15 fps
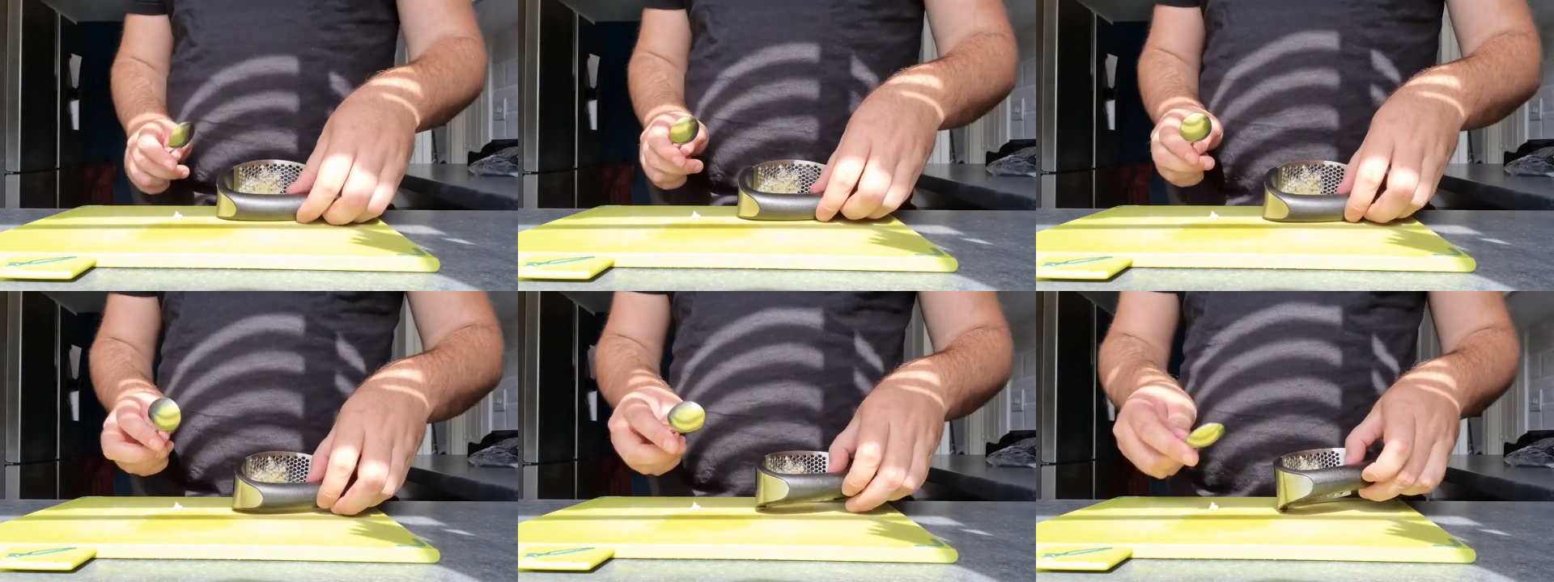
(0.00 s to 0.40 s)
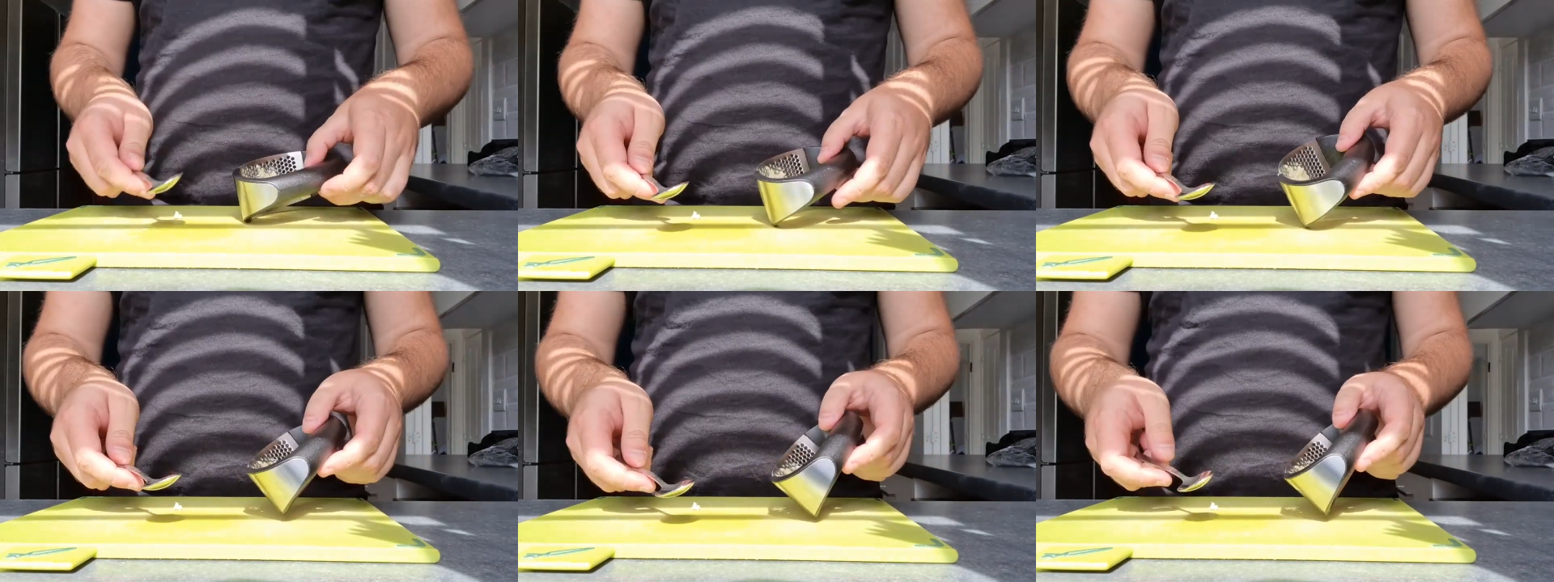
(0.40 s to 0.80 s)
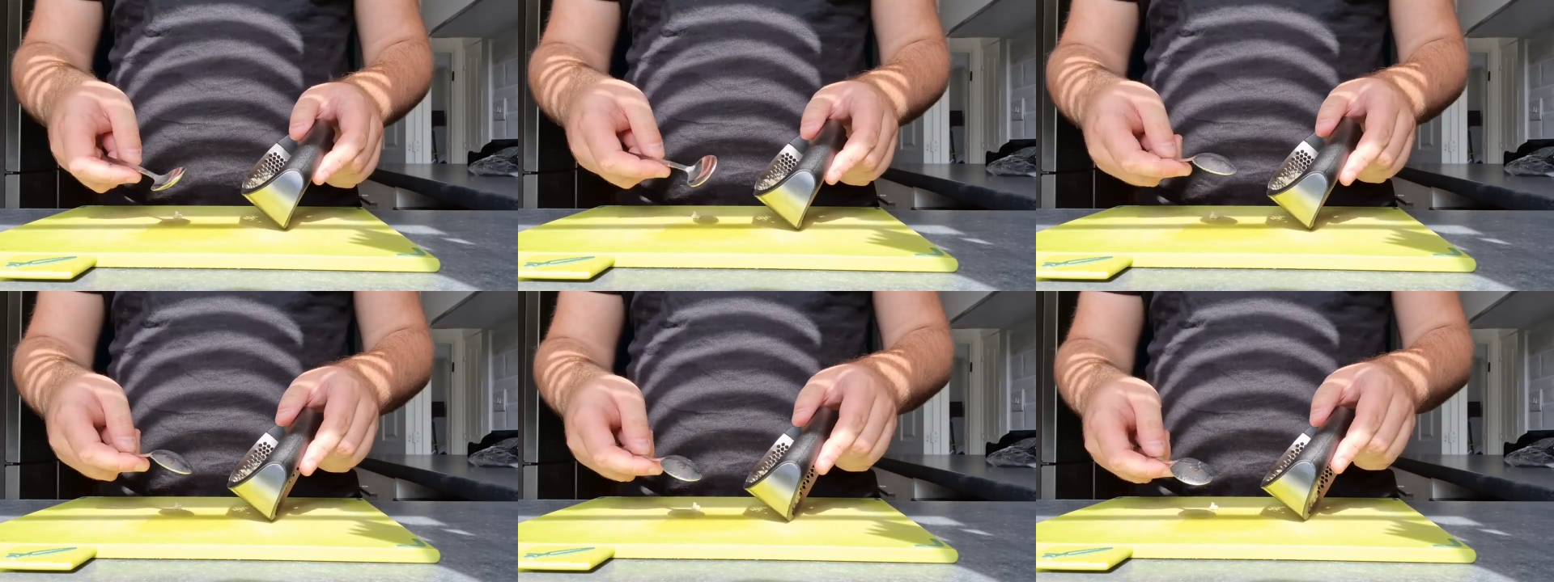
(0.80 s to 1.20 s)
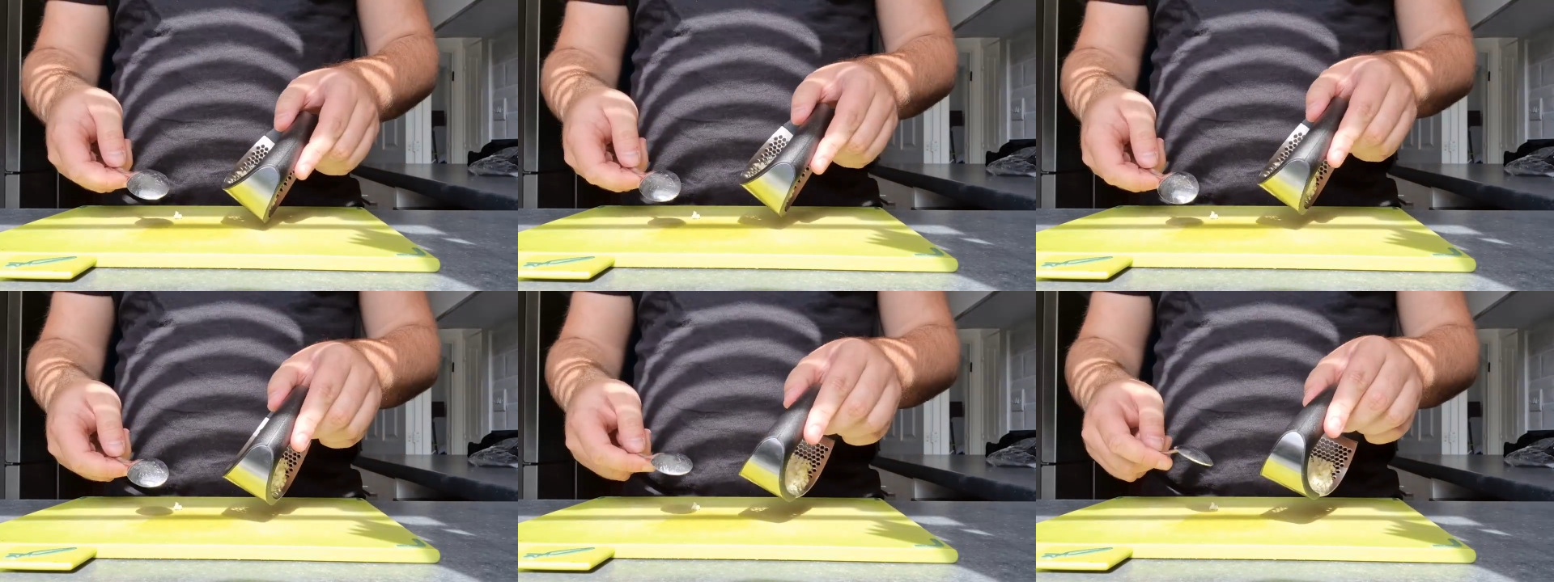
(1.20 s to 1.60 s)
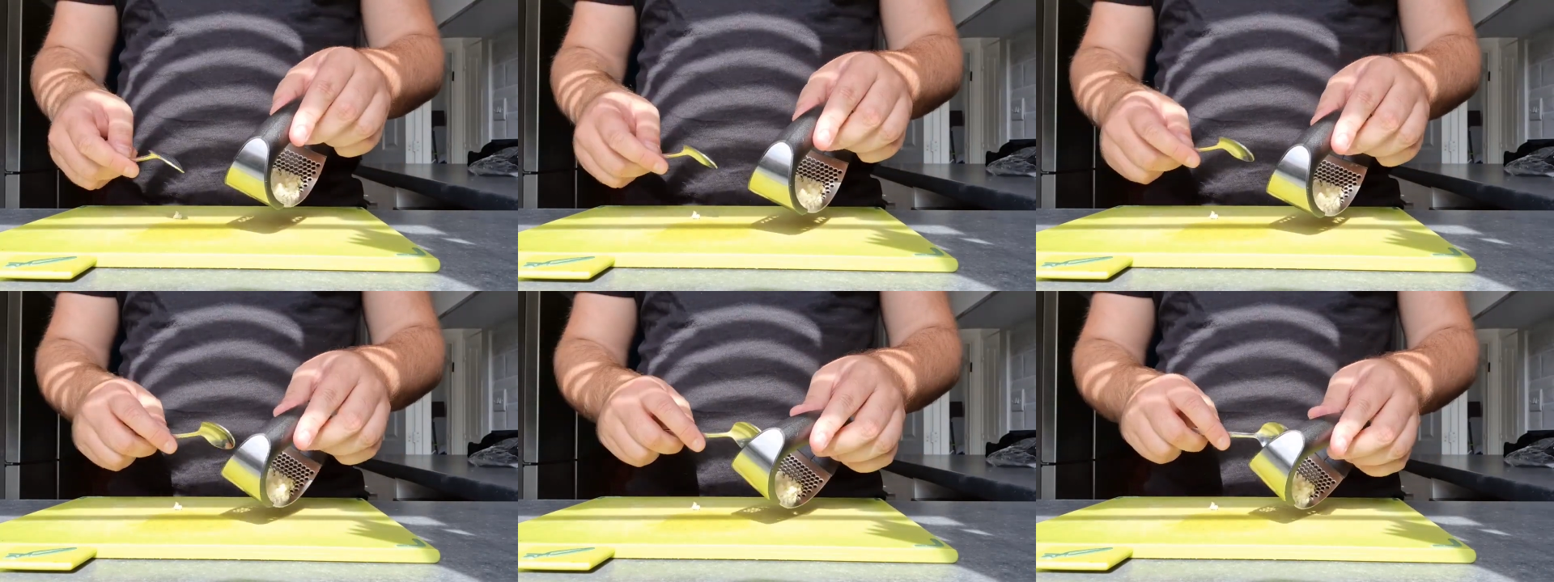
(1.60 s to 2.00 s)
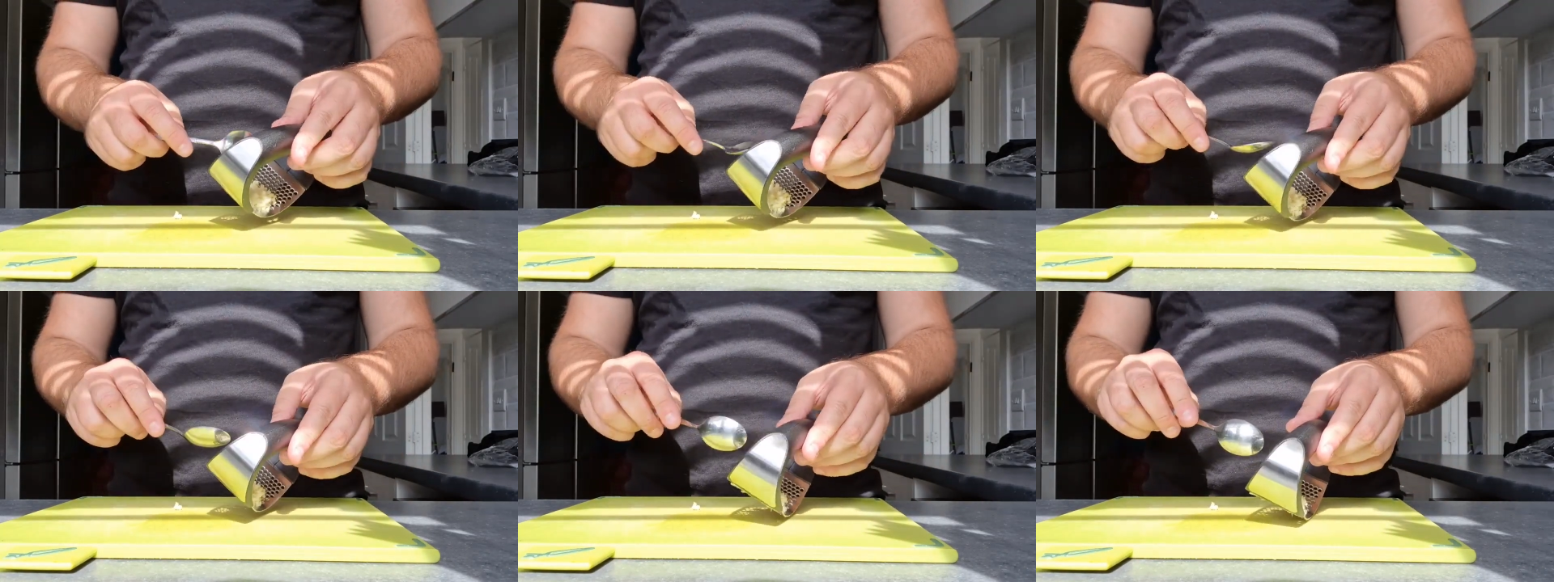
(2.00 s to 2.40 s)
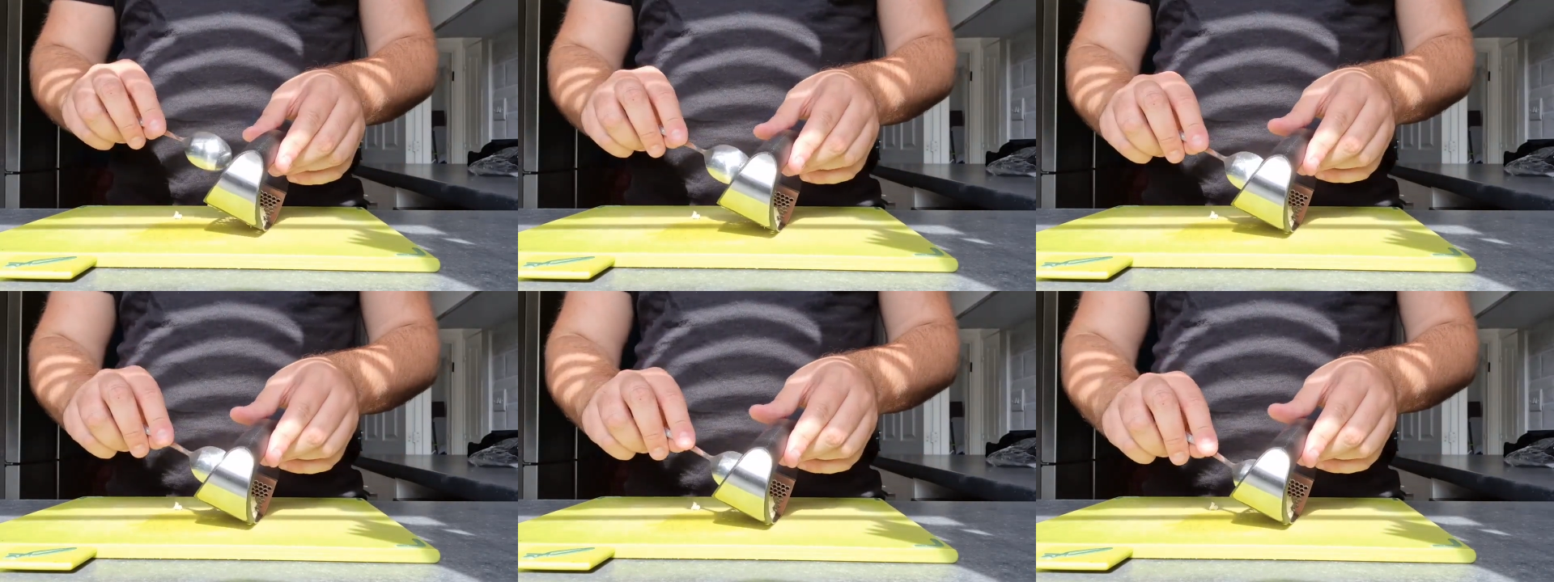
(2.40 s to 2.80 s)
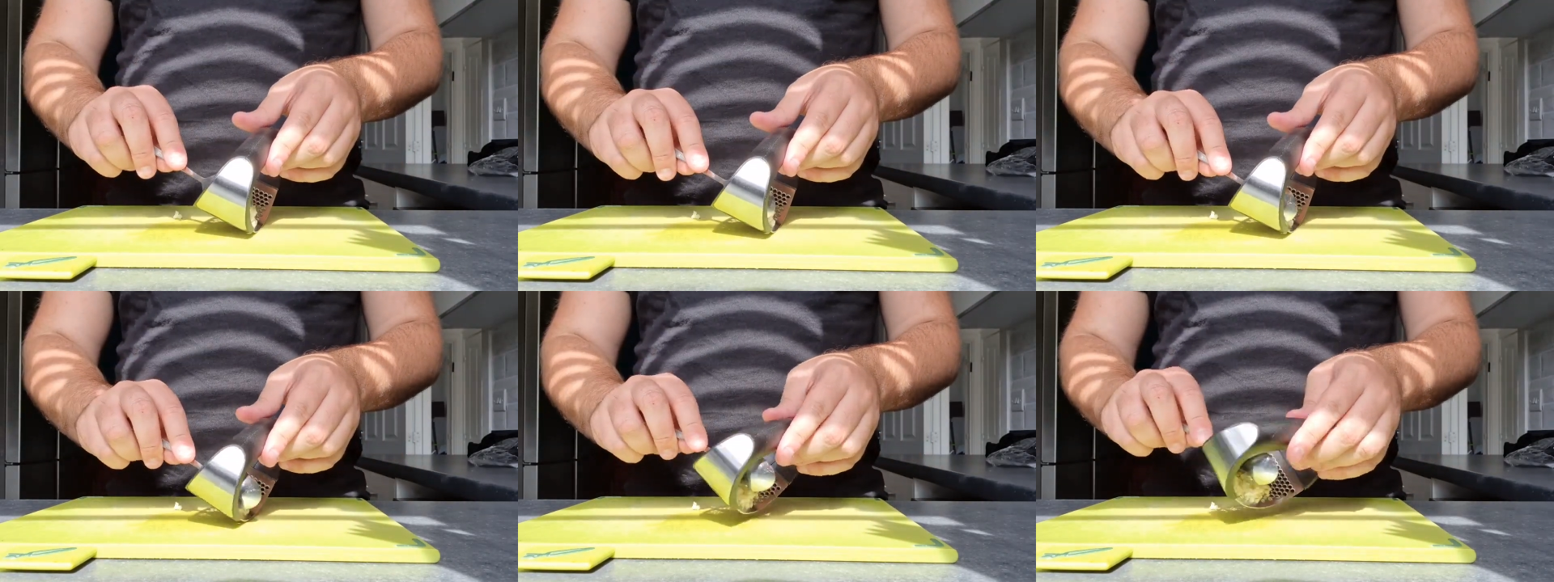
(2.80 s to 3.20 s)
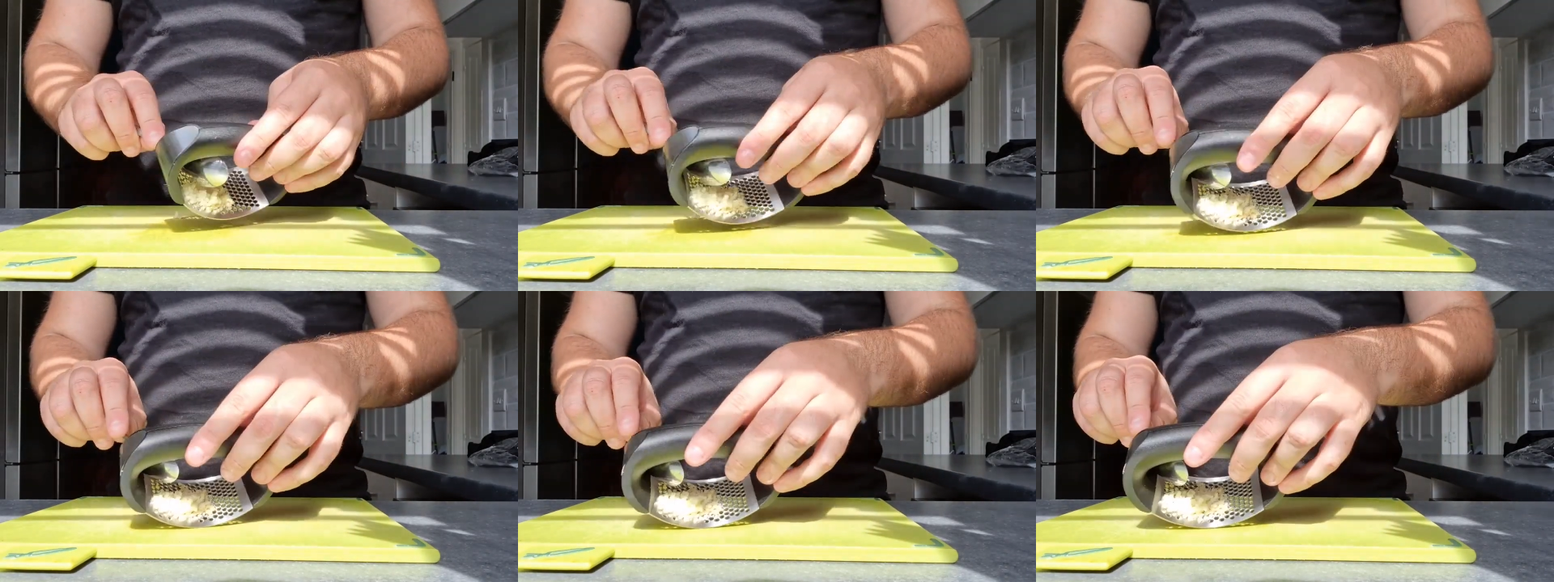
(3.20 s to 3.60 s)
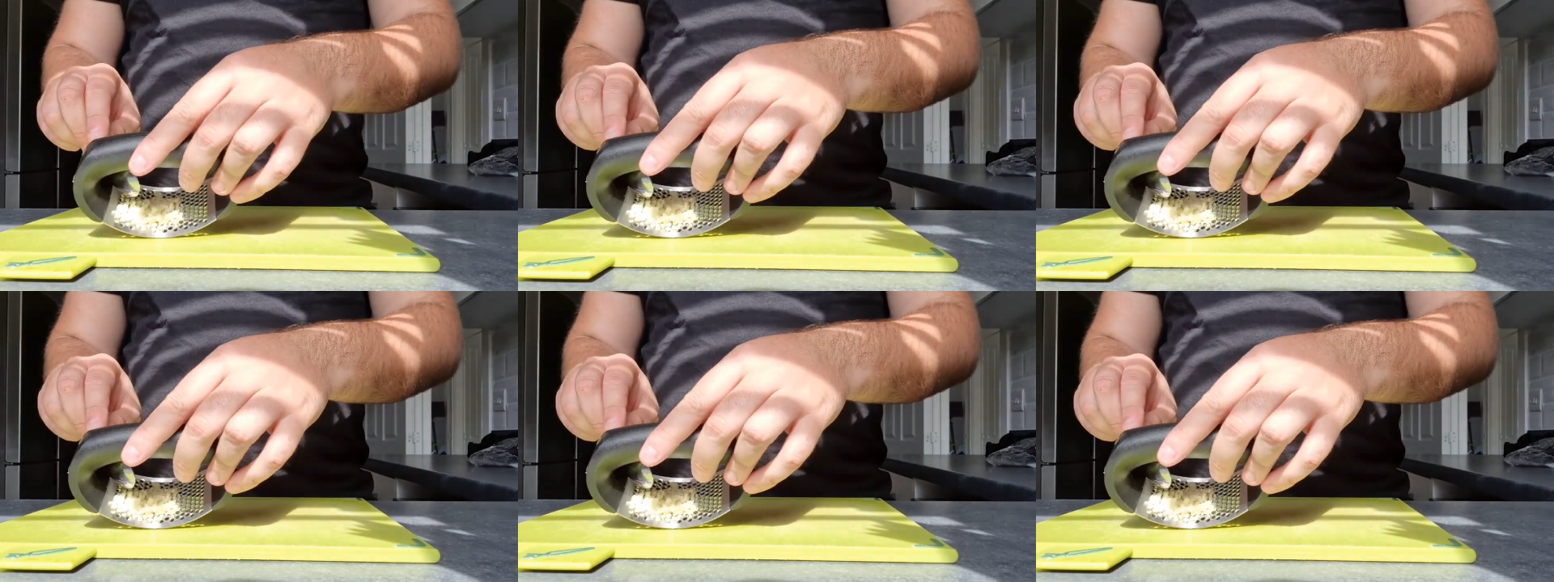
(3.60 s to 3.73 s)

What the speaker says: (no speaker visible)